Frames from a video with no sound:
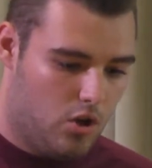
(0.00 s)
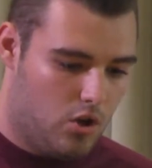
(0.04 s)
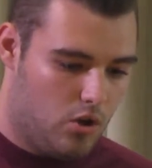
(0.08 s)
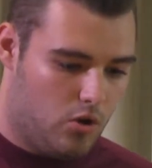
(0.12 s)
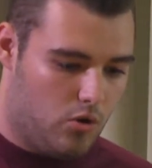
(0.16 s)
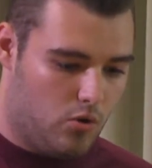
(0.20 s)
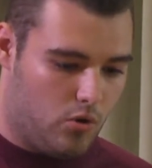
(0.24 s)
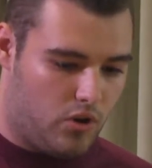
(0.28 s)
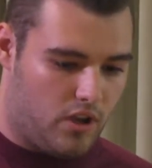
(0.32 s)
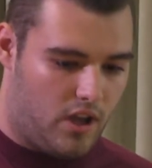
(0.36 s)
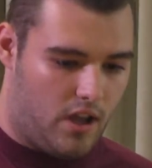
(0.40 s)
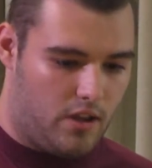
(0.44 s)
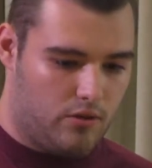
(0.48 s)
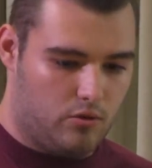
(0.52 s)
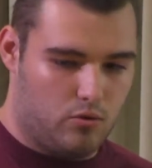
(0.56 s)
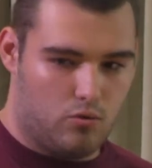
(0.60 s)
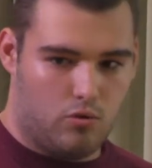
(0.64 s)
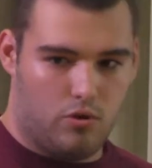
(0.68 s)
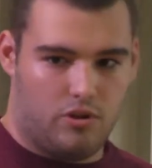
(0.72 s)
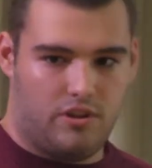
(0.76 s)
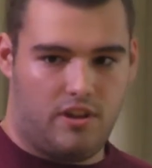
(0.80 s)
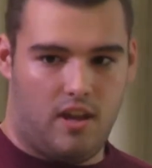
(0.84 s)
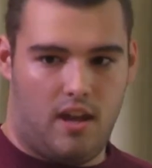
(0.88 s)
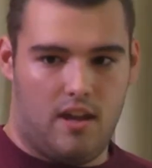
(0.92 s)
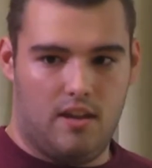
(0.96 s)
you can
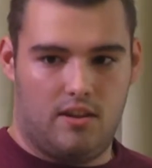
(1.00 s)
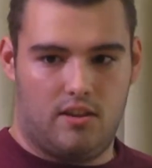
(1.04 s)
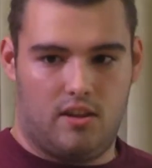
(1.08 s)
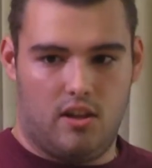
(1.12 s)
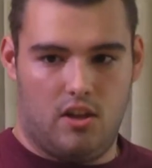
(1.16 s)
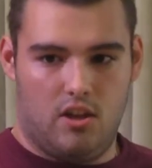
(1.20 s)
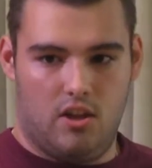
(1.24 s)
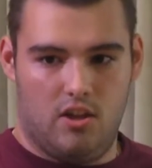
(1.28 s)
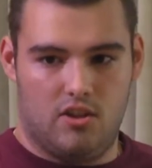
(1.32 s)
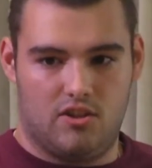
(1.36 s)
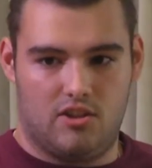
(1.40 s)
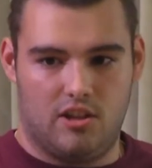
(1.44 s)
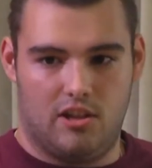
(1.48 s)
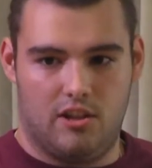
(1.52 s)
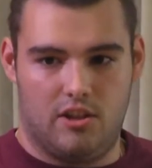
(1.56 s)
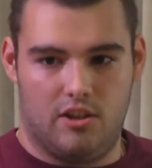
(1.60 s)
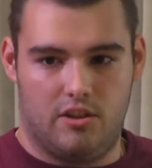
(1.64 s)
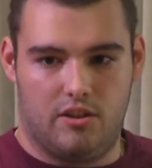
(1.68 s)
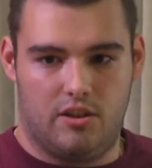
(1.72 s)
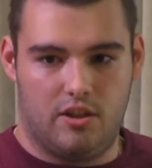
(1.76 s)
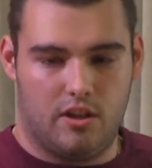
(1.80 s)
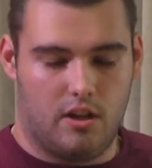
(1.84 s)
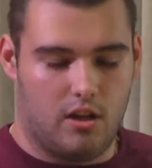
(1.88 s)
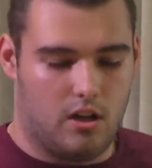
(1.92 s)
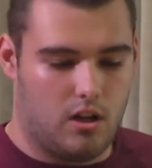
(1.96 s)
rotate easily
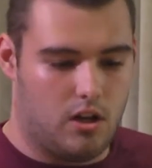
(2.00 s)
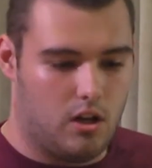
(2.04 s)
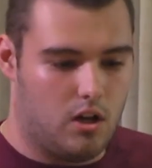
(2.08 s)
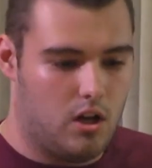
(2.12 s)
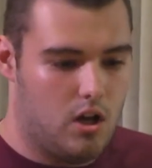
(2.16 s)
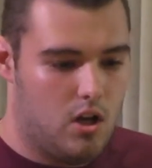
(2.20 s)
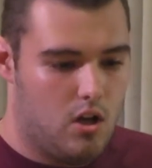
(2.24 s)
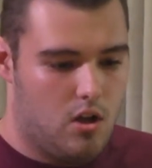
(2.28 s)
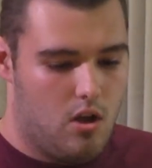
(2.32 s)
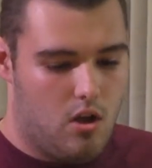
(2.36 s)
the